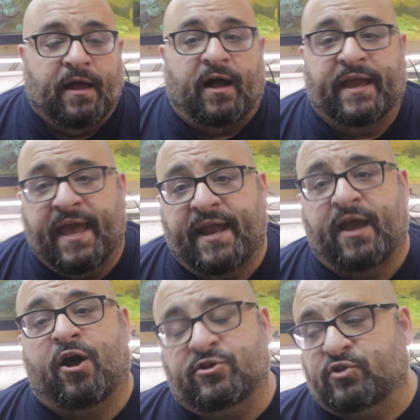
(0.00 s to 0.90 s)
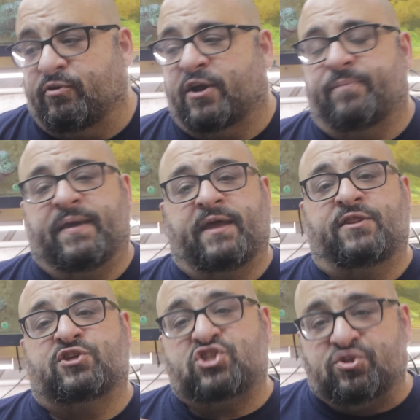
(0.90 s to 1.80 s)
Again, I also
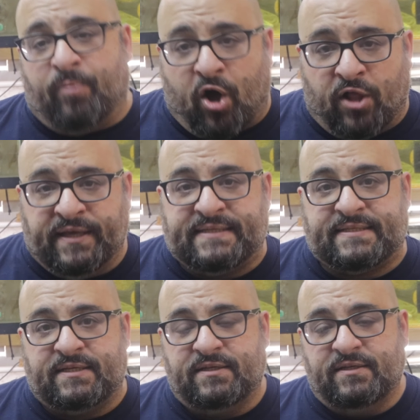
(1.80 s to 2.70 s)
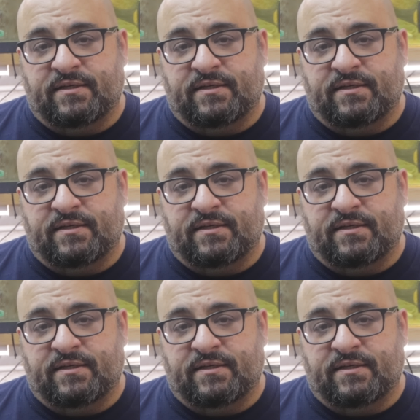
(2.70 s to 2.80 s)
recommend the smallest